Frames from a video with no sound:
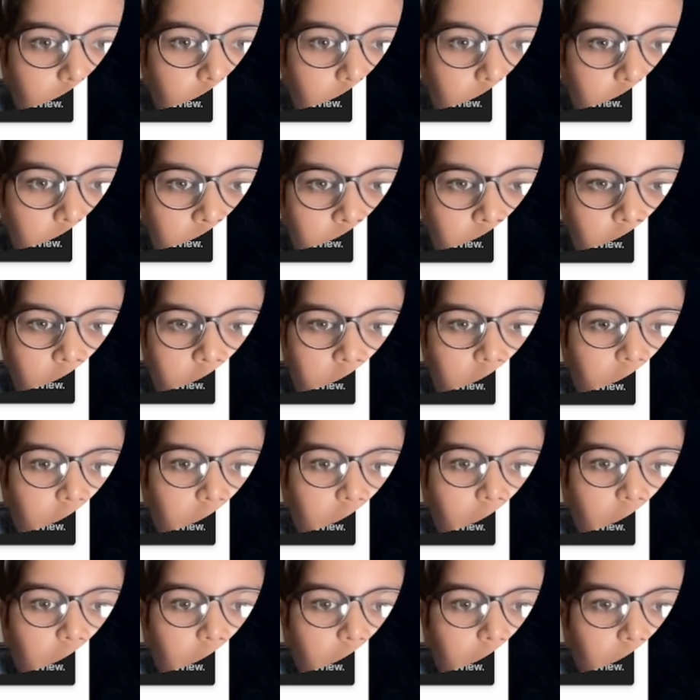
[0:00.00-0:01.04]
this is
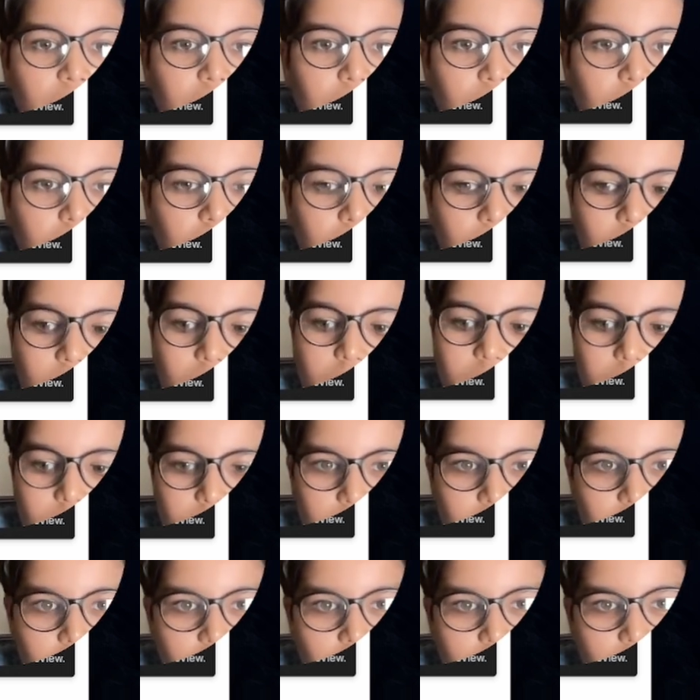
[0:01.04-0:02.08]
the
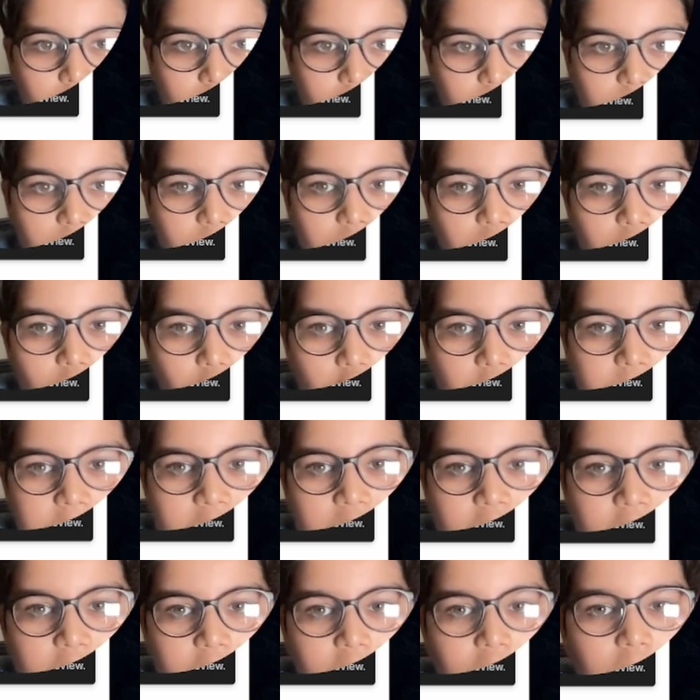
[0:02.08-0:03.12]

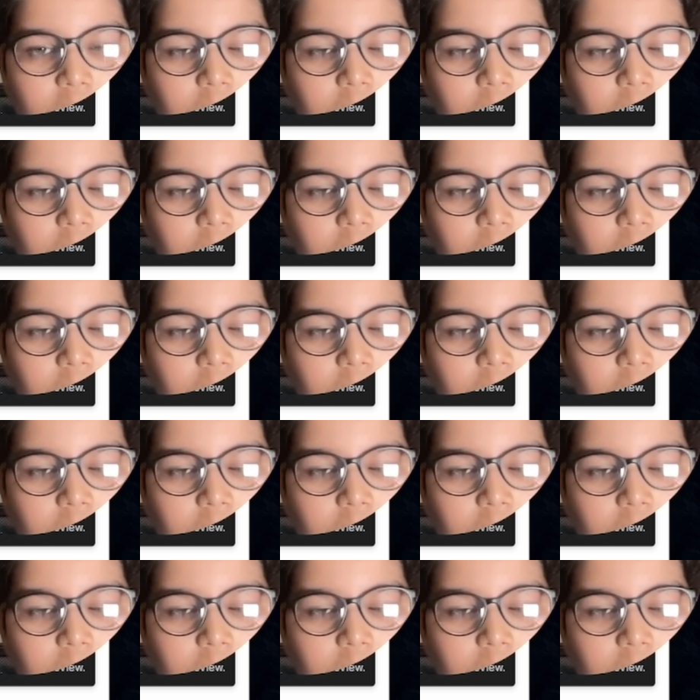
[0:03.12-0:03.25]
normal one